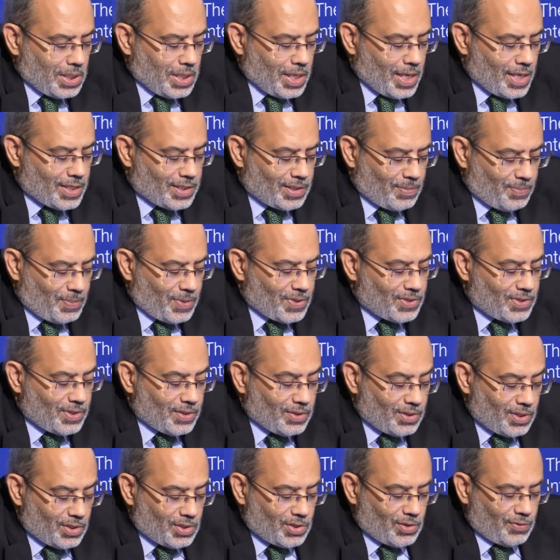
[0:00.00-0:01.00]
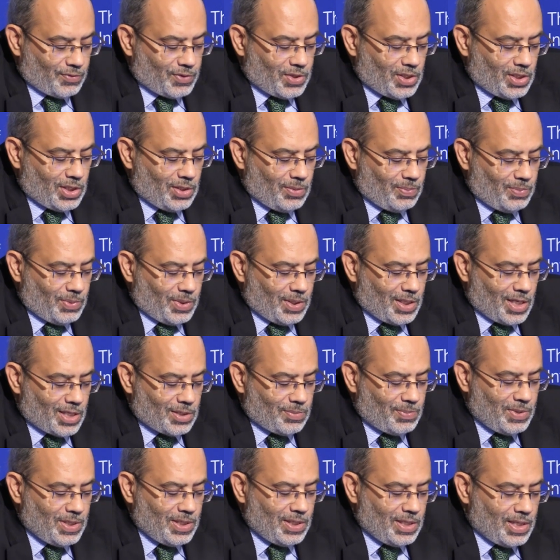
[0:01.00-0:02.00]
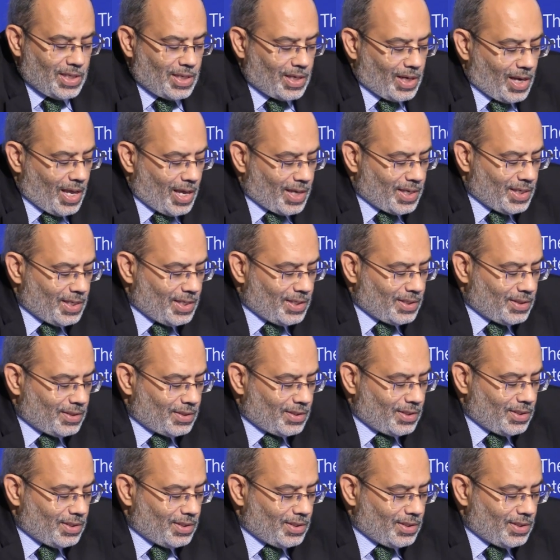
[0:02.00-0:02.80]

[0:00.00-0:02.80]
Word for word: as a percentage of GDP has been declining